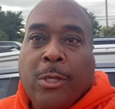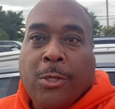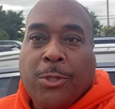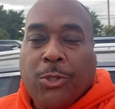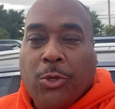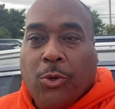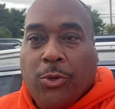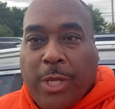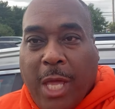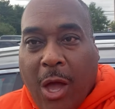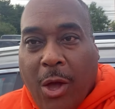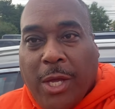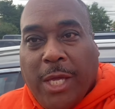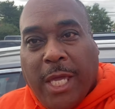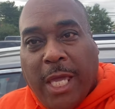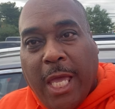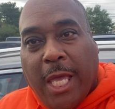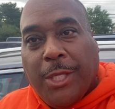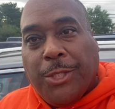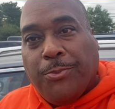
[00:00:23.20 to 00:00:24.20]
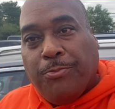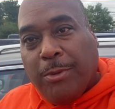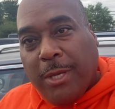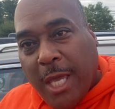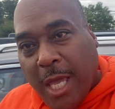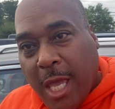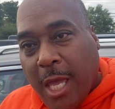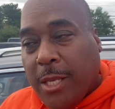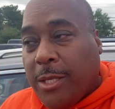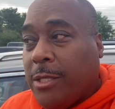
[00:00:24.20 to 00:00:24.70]
So now
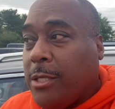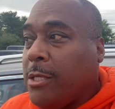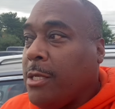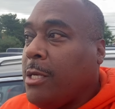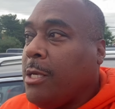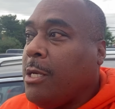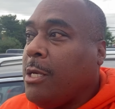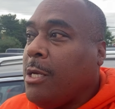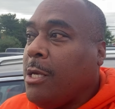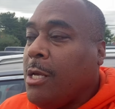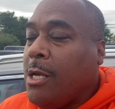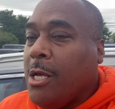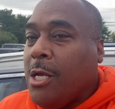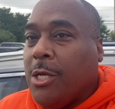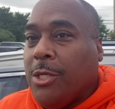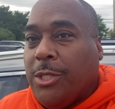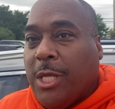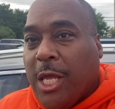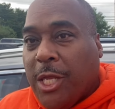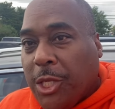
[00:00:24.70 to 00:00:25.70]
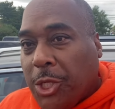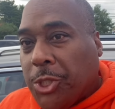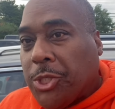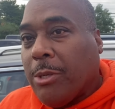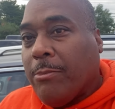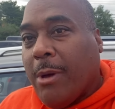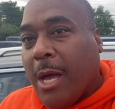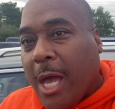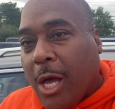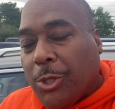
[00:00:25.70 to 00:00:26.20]
ESPN, they need
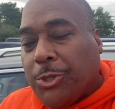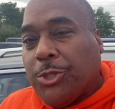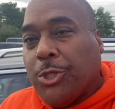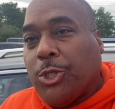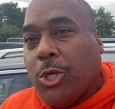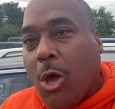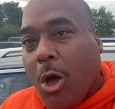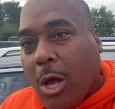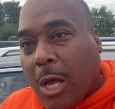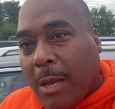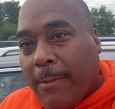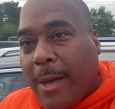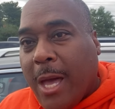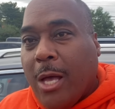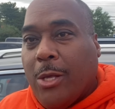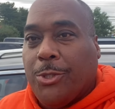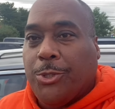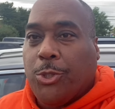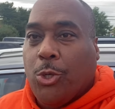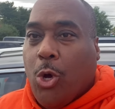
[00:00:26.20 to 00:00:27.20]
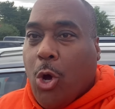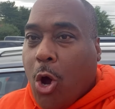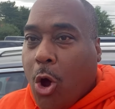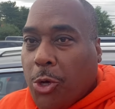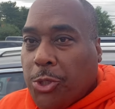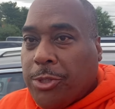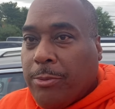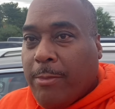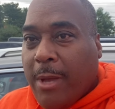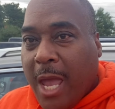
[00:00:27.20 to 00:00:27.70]
somebody else to talk about. So
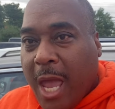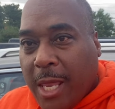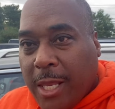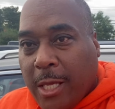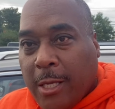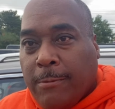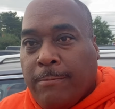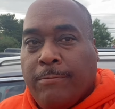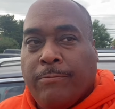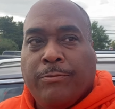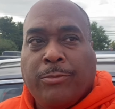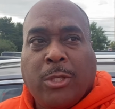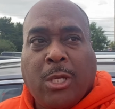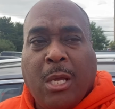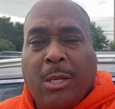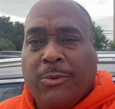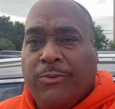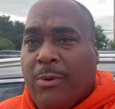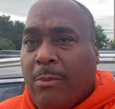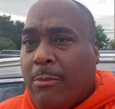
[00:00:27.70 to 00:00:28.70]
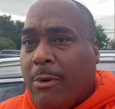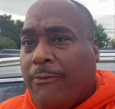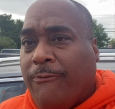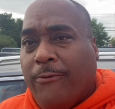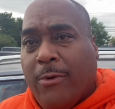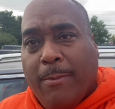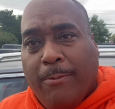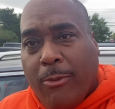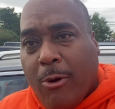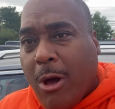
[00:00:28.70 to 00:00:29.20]
Arch Manning comes from a
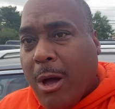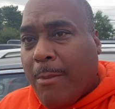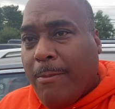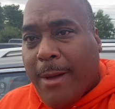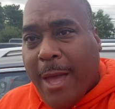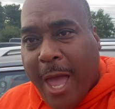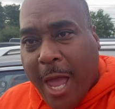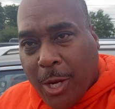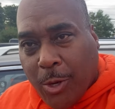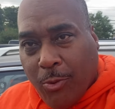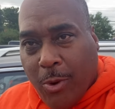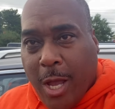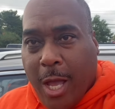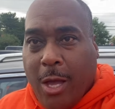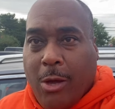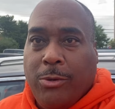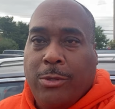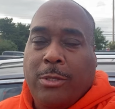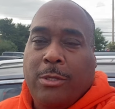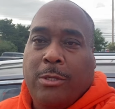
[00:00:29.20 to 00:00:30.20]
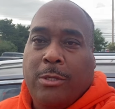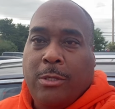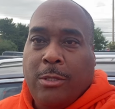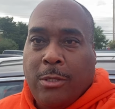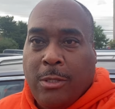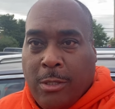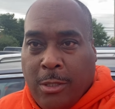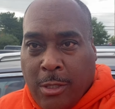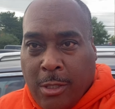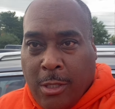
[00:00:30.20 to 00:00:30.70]
football background.
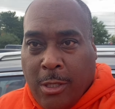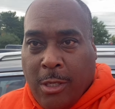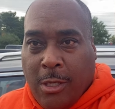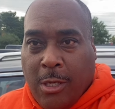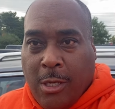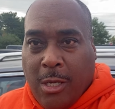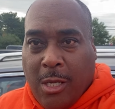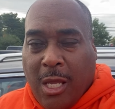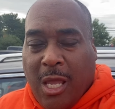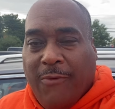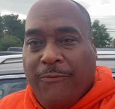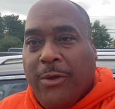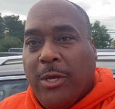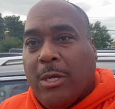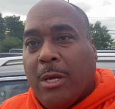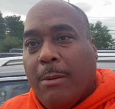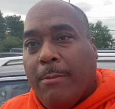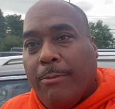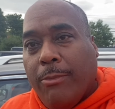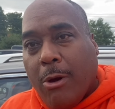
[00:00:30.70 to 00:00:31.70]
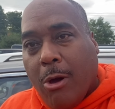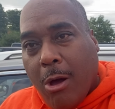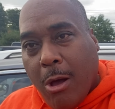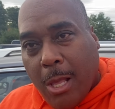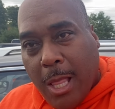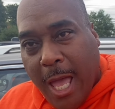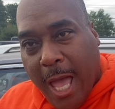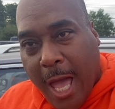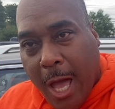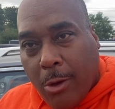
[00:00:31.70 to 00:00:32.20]
If he can
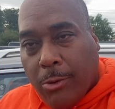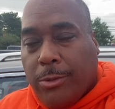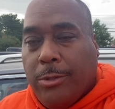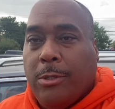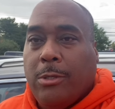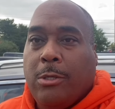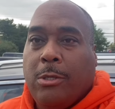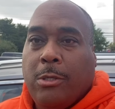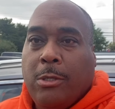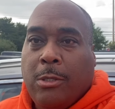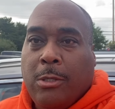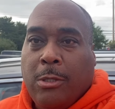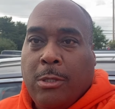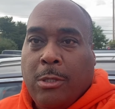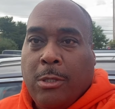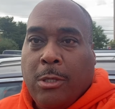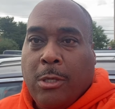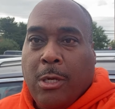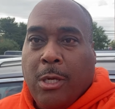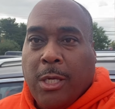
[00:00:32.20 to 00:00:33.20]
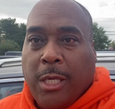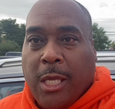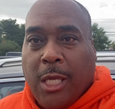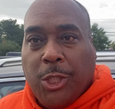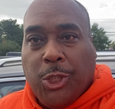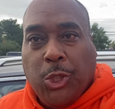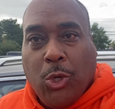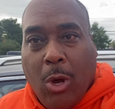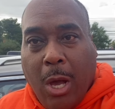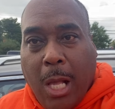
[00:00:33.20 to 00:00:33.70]
ball out
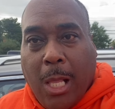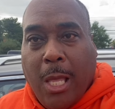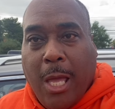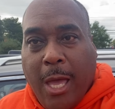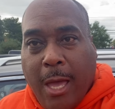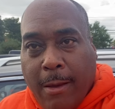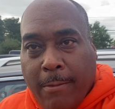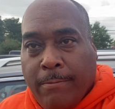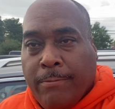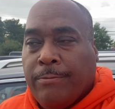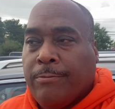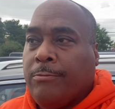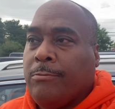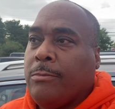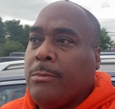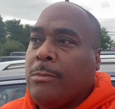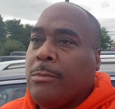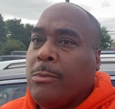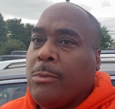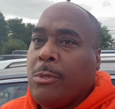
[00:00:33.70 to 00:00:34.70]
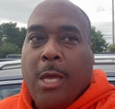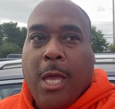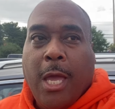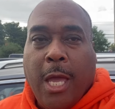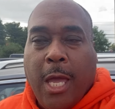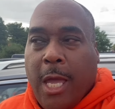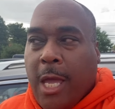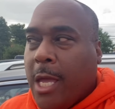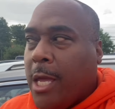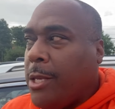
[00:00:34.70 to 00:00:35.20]
against ULM
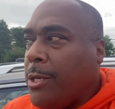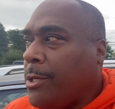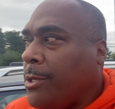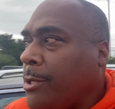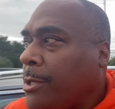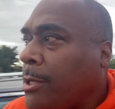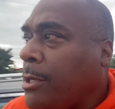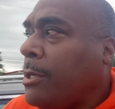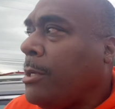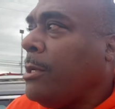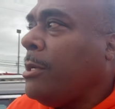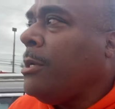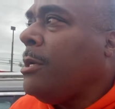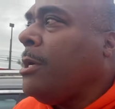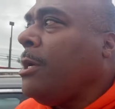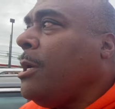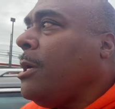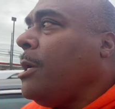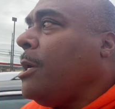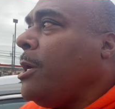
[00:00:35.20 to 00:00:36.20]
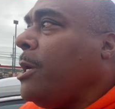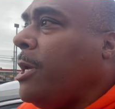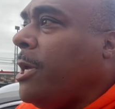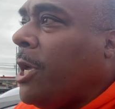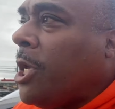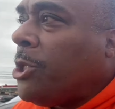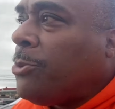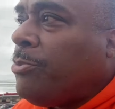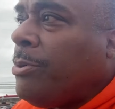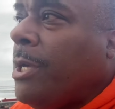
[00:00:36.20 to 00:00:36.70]
and
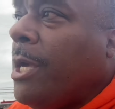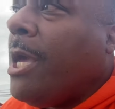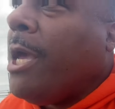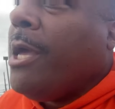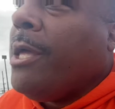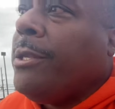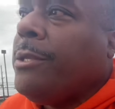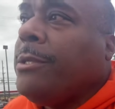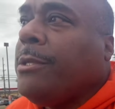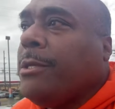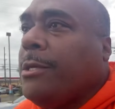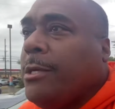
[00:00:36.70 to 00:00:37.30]
ESPN,